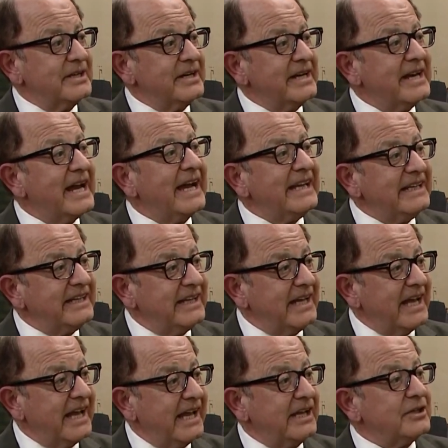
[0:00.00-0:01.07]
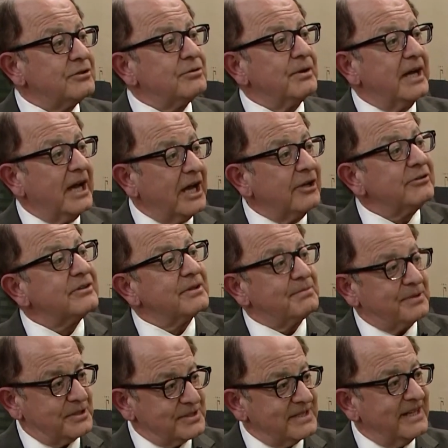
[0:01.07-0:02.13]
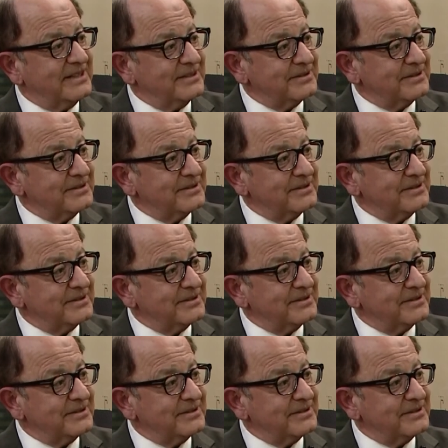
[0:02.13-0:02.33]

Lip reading: 98 to 100%.